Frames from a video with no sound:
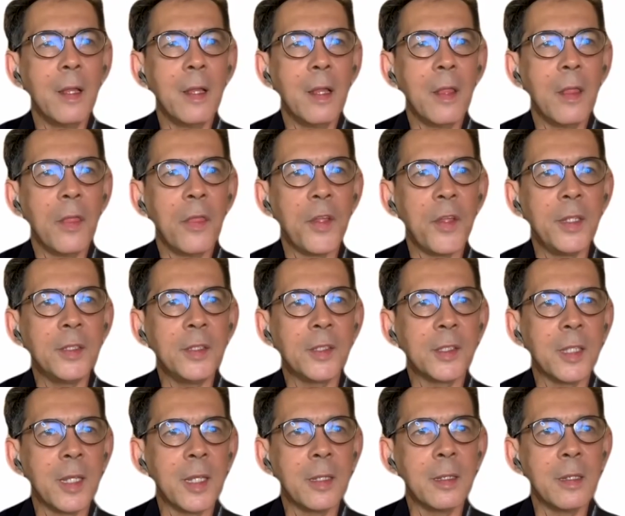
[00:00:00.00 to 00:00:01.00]
this
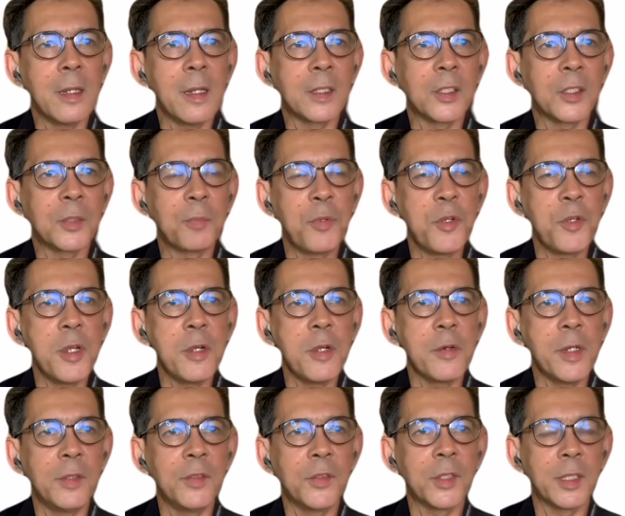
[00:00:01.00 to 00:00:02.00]

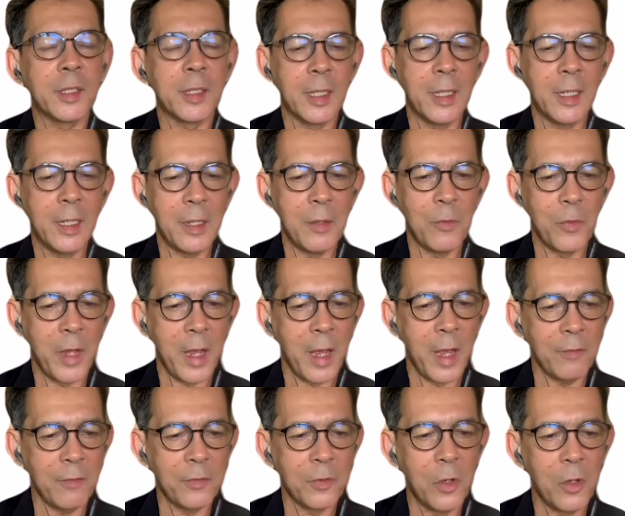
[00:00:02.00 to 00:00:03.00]
experience, certainly we
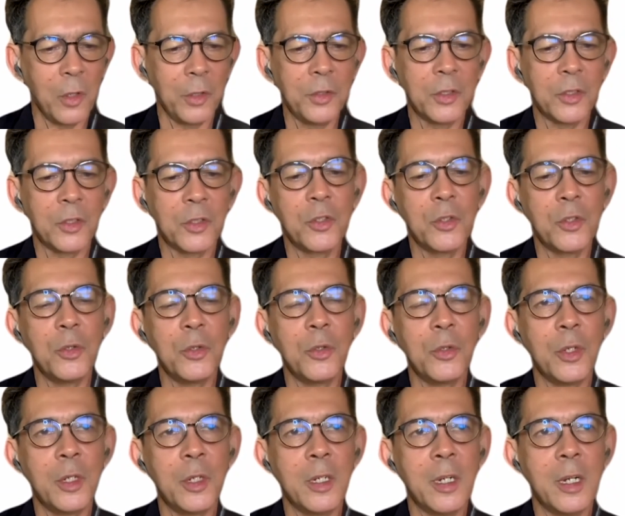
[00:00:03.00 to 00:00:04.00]
have gone
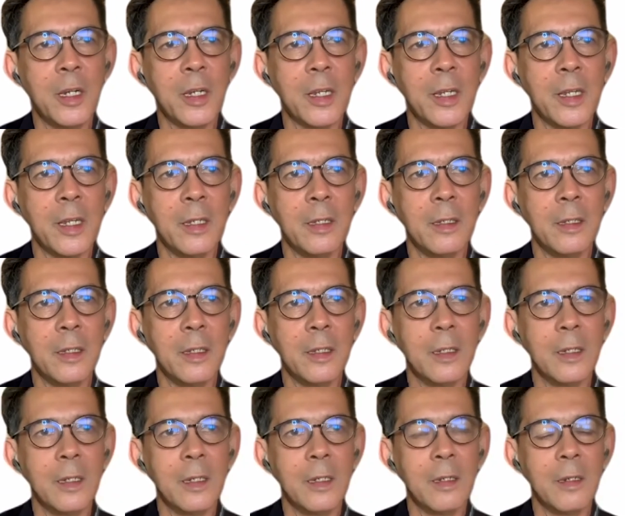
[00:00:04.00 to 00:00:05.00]
through
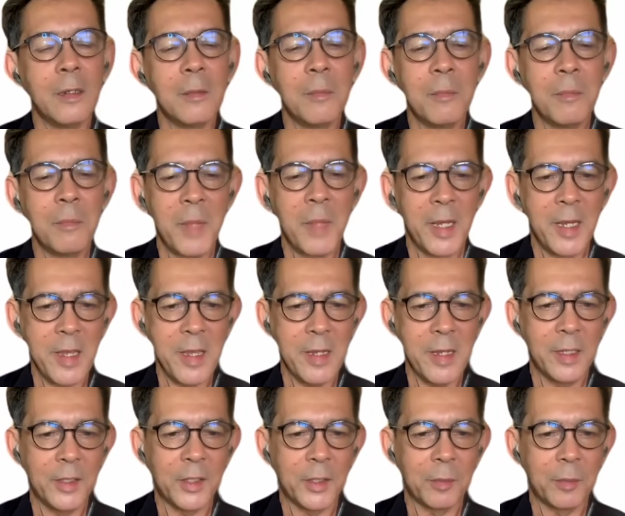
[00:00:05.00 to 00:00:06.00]
many
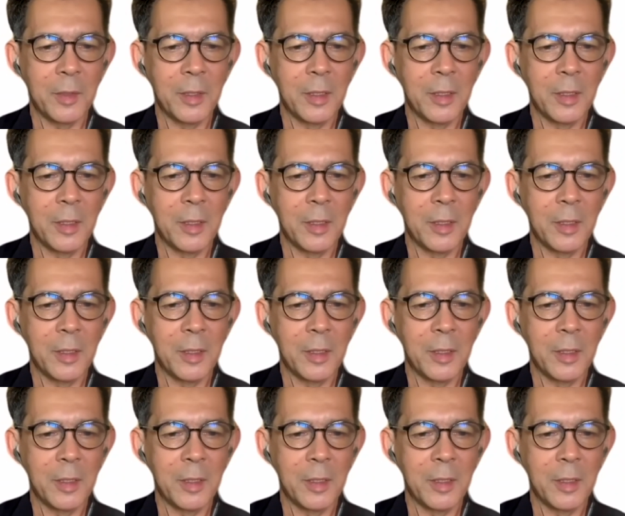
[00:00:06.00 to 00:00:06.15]
years,